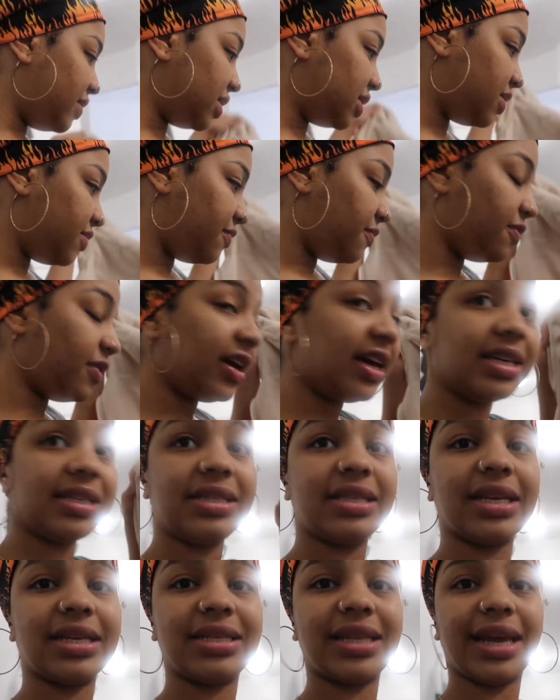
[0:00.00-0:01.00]
this
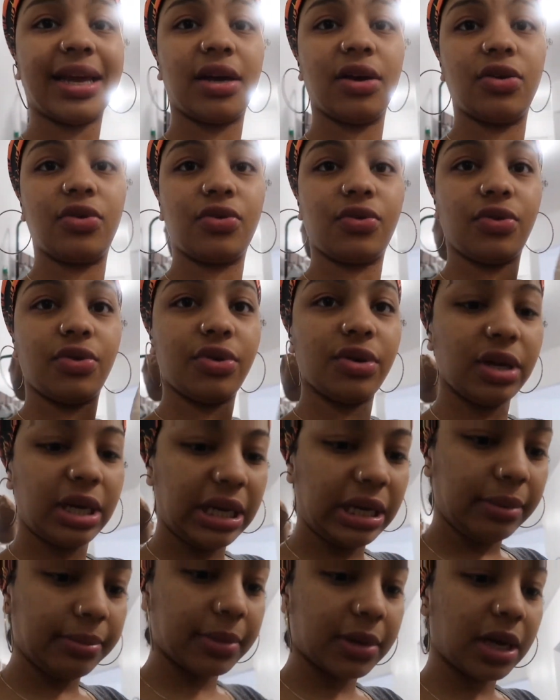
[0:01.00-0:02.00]
vest that's like a
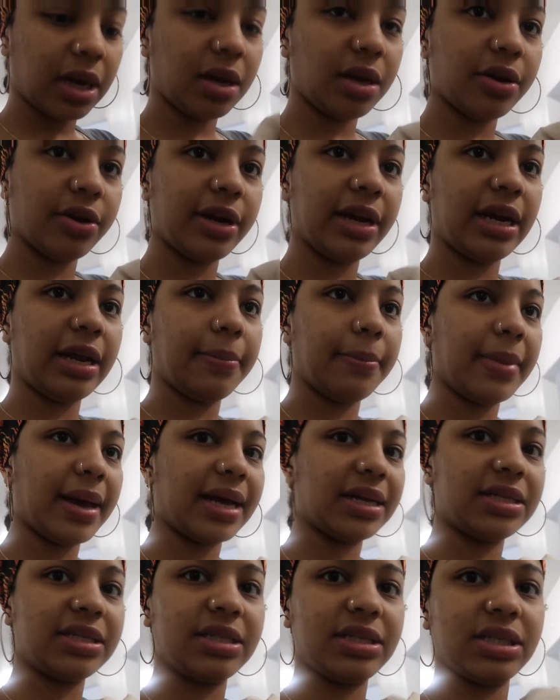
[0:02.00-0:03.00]
cream color, and
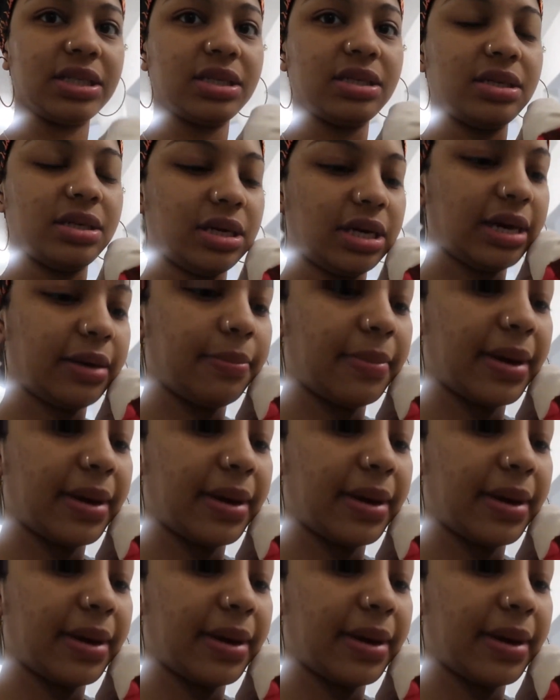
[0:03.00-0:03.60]
it